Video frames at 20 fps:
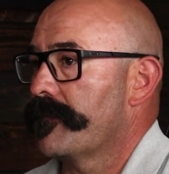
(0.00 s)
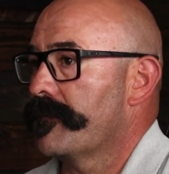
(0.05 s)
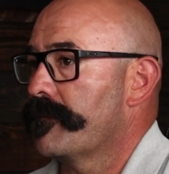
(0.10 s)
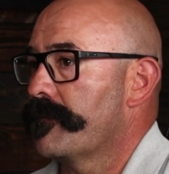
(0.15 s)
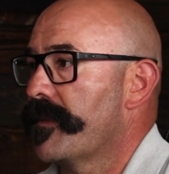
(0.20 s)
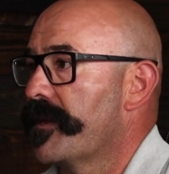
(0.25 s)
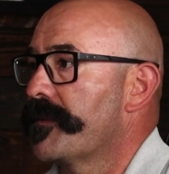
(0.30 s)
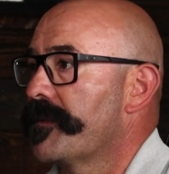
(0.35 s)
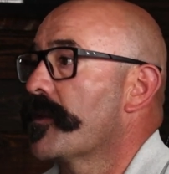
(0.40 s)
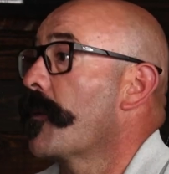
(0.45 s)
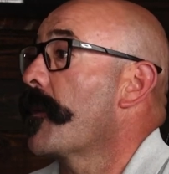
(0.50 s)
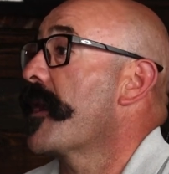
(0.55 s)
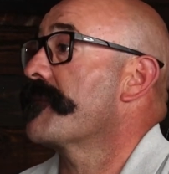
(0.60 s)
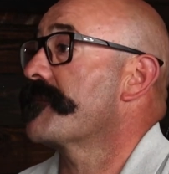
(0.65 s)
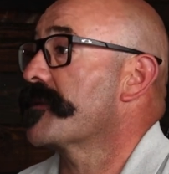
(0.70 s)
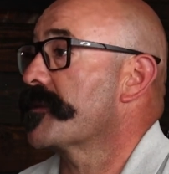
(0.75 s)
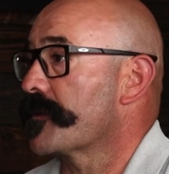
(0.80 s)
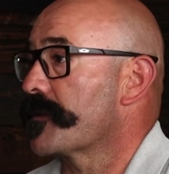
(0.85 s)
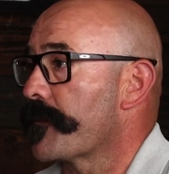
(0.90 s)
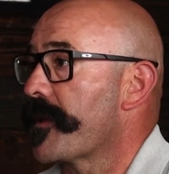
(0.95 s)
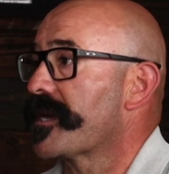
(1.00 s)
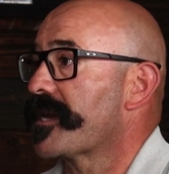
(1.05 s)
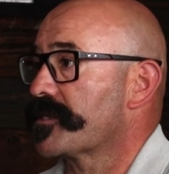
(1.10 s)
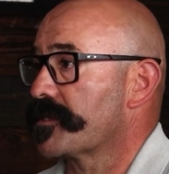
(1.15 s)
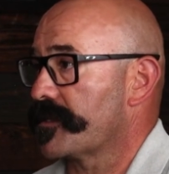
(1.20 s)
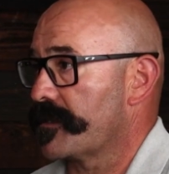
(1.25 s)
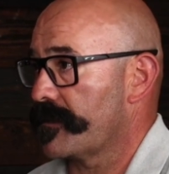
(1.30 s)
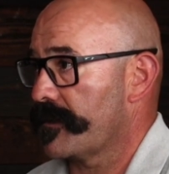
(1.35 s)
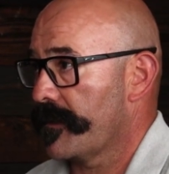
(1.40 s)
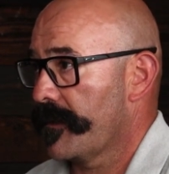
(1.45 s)
maybe don't have the
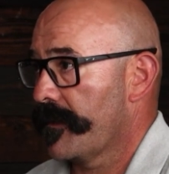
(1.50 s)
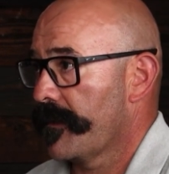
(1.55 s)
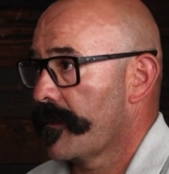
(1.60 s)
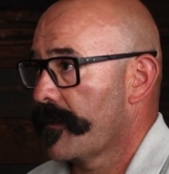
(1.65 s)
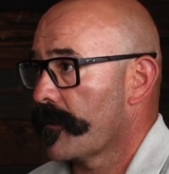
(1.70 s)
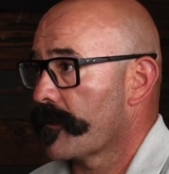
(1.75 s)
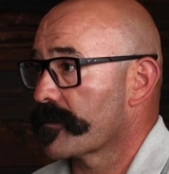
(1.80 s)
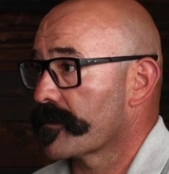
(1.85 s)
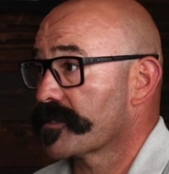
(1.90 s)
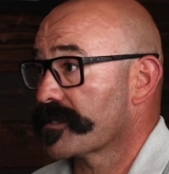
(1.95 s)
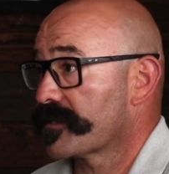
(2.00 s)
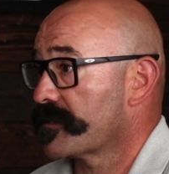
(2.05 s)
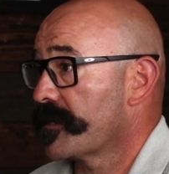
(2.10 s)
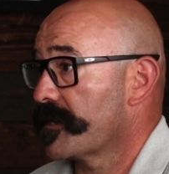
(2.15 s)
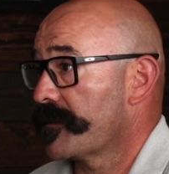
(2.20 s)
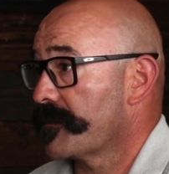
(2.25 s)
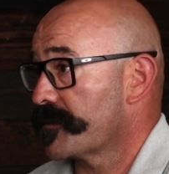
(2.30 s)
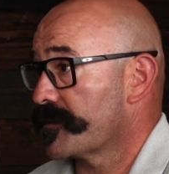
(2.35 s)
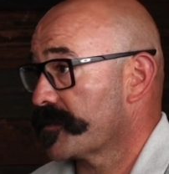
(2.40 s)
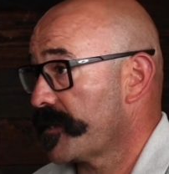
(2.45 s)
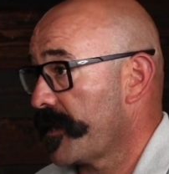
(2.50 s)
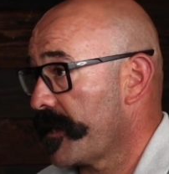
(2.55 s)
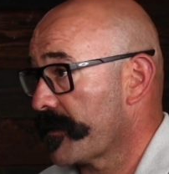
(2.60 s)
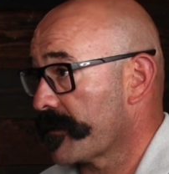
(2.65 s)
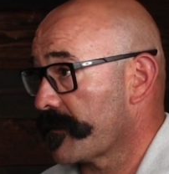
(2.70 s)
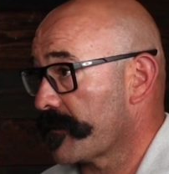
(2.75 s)
direction or just the understanding